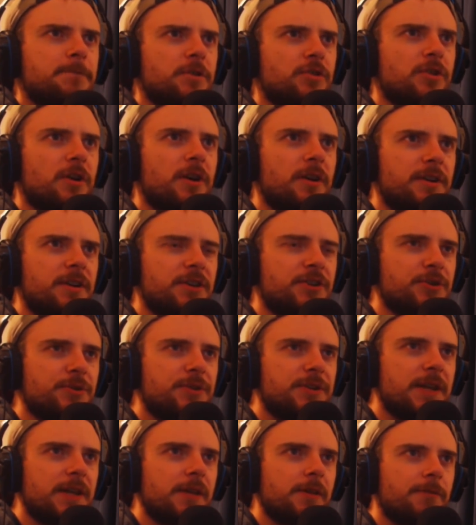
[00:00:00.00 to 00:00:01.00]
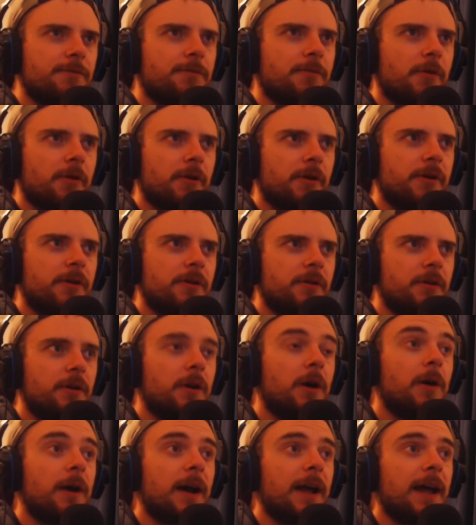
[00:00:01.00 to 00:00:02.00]
John, did you see The Foreigner?
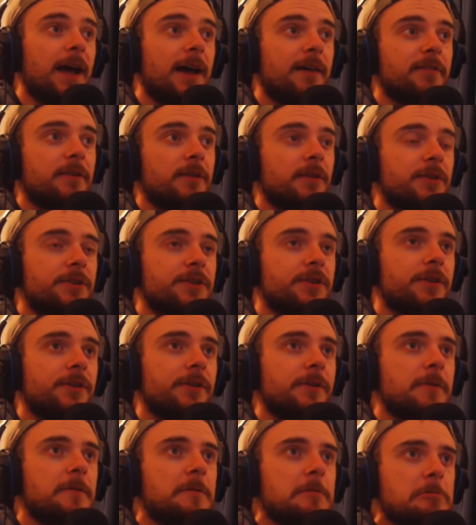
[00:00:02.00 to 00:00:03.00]
No, I haven't. It looks good.